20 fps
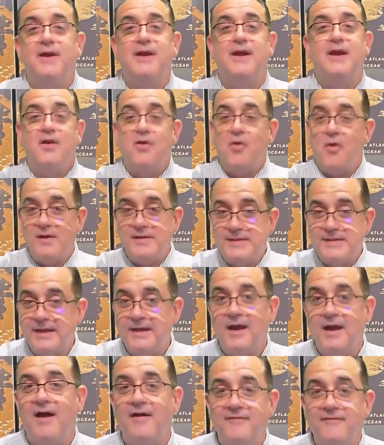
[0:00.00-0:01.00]
anointing
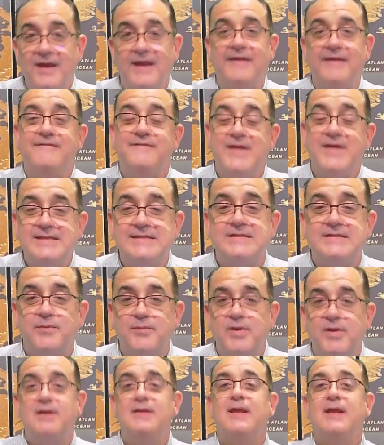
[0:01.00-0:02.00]
of
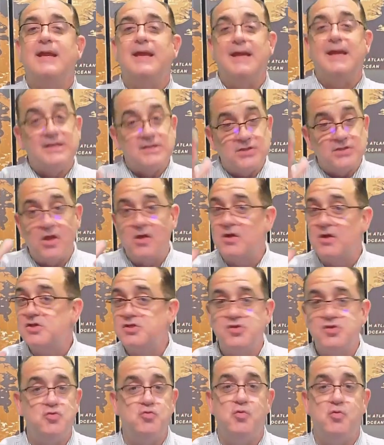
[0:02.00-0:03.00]
invincibility. As long as
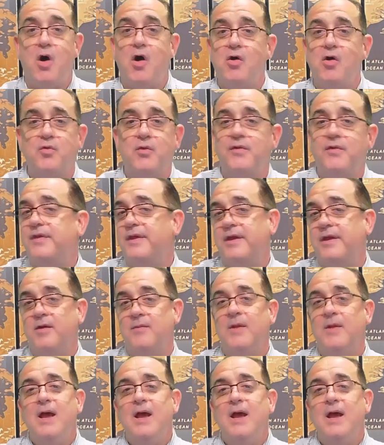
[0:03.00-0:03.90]
you walk with him,